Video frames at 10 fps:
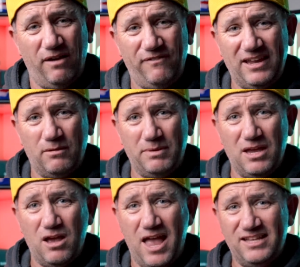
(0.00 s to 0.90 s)
I think
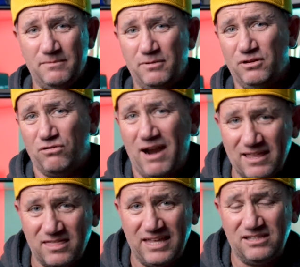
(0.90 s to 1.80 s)
it's a
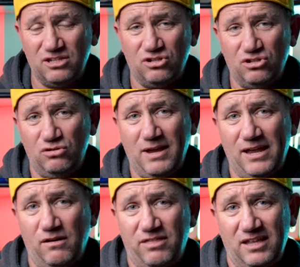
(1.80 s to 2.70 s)
great thing to do,
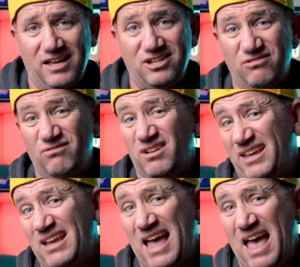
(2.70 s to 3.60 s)
and I think they should
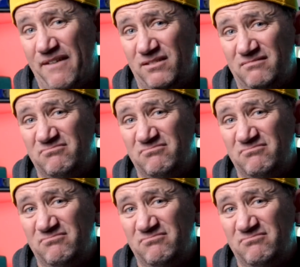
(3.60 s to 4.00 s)
really have